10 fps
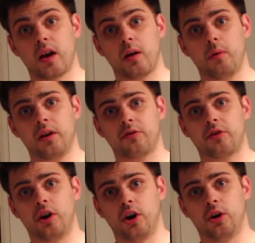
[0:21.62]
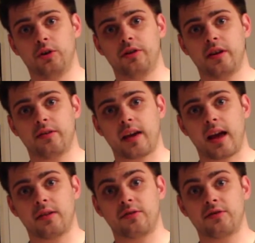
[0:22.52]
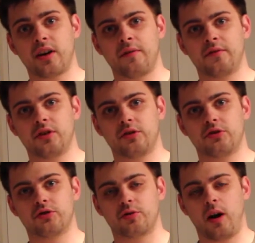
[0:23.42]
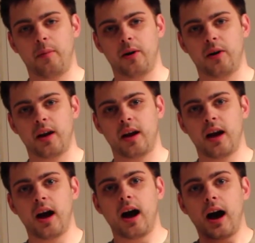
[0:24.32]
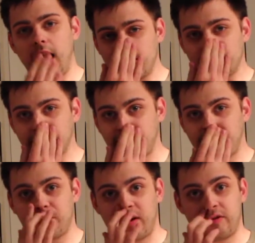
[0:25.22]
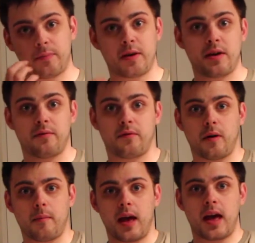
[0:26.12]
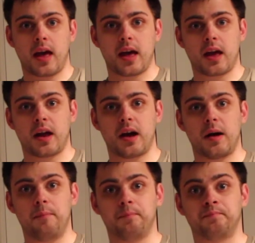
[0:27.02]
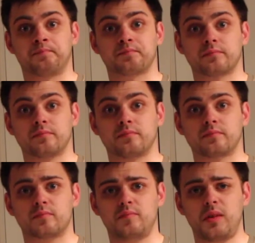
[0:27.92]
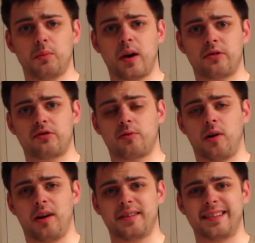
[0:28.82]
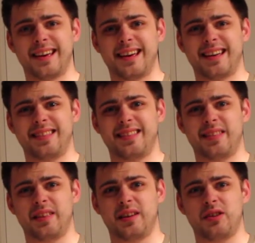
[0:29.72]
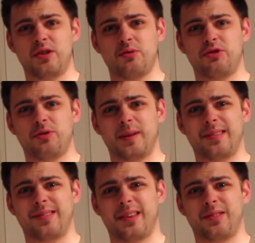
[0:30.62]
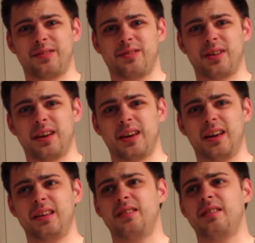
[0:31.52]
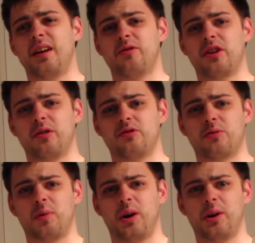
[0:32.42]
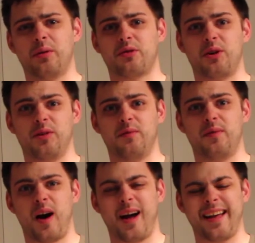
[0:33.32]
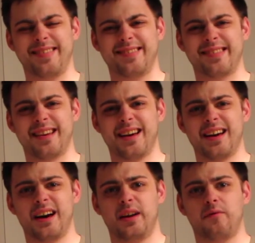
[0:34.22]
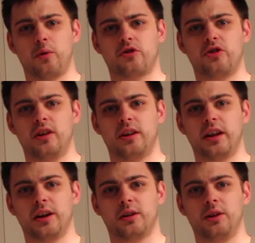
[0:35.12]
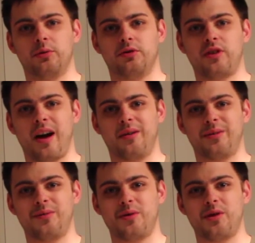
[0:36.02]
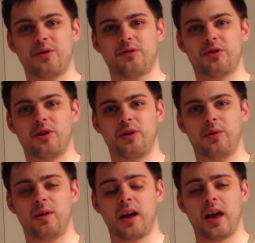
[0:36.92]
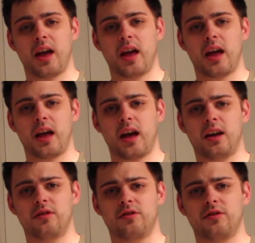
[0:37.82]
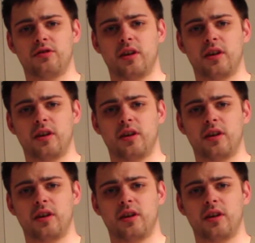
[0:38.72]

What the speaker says: what it's called is a stuffed strawberry. I took this recipe from a restaurant that used to exist in downtown Toronto. It's called Vines. Unfortunately, it closed down a few years ago, and